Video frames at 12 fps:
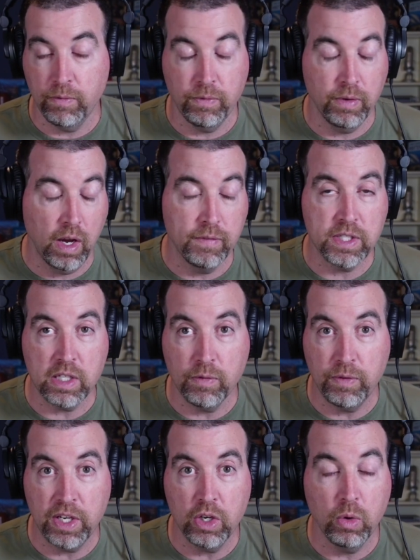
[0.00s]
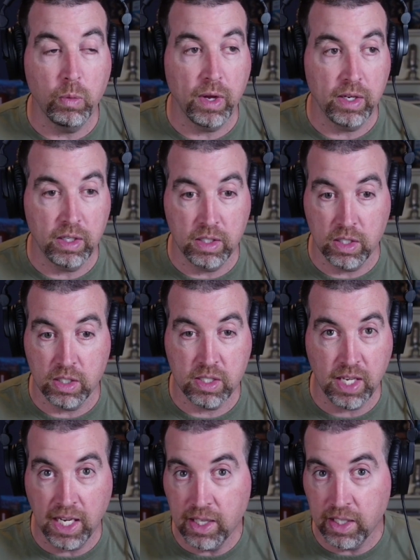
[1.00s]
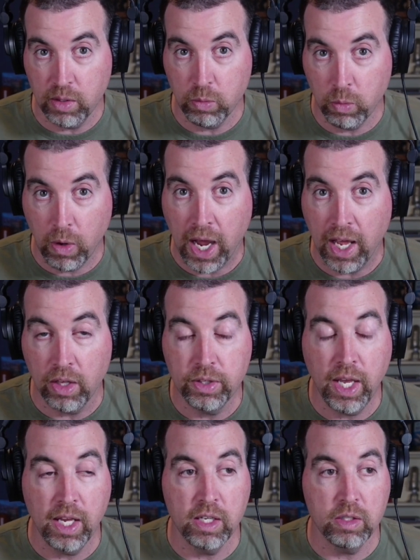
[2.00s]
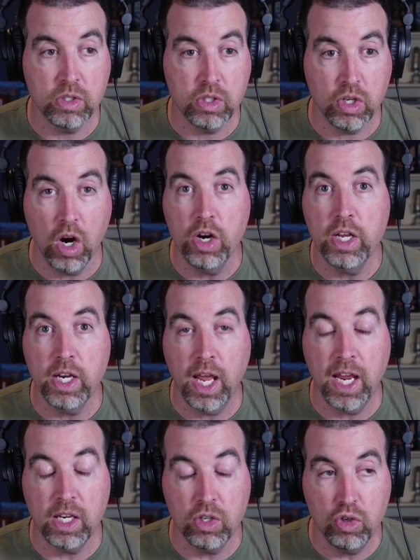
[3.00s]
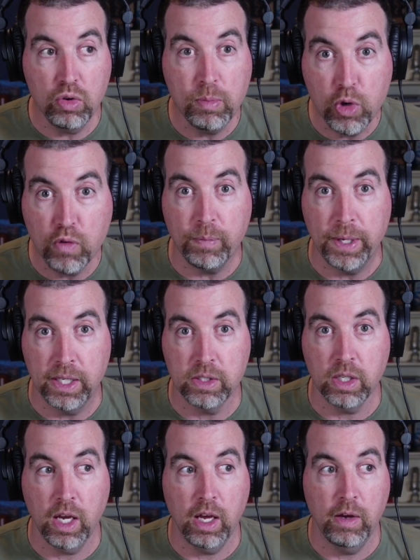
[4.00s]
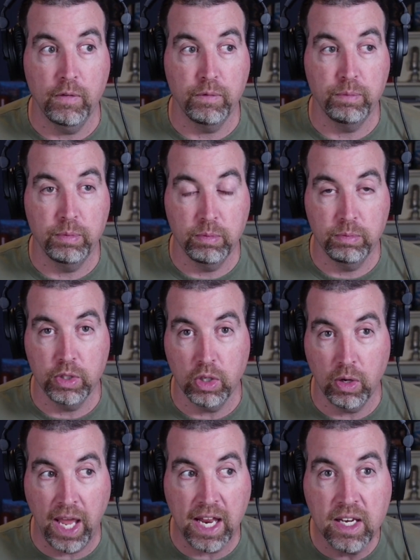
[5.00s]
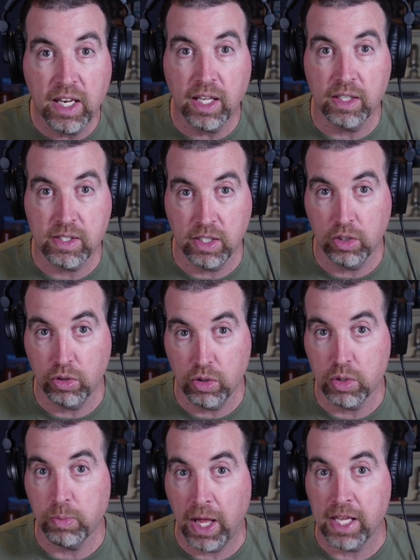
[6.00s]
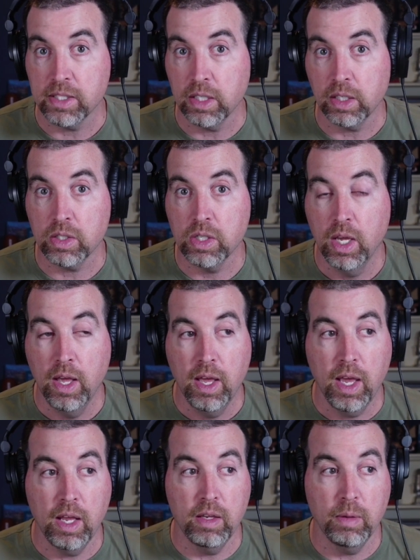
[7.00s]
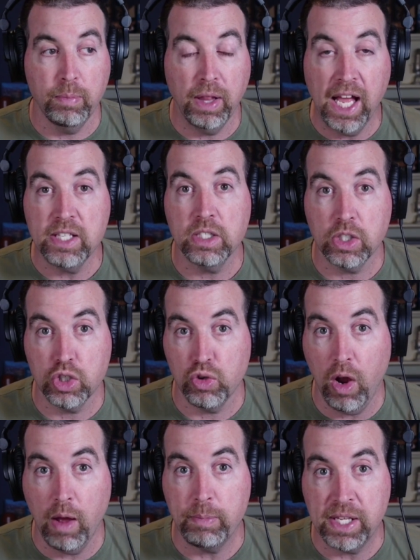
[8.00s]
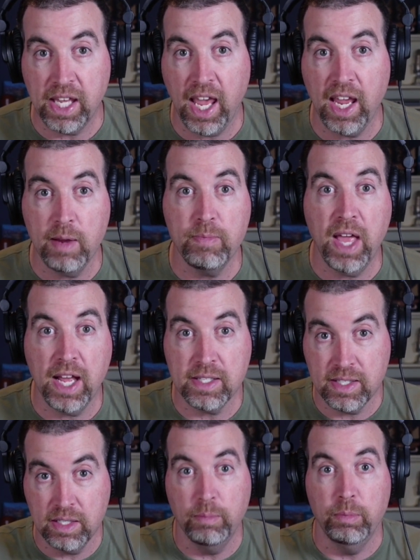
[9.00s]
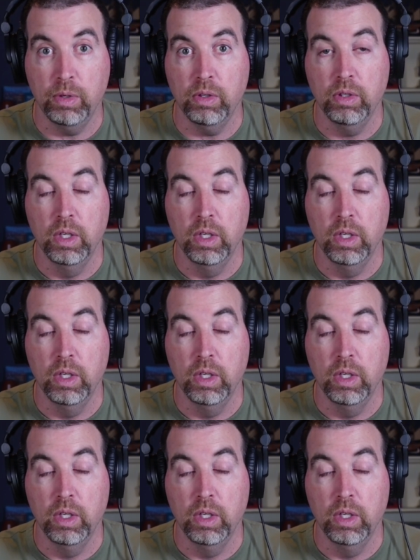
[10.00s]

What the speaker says: obviously the video went insanely wild, and it started a new movement of, ending single-use plastics. And the plastic straw became that symbol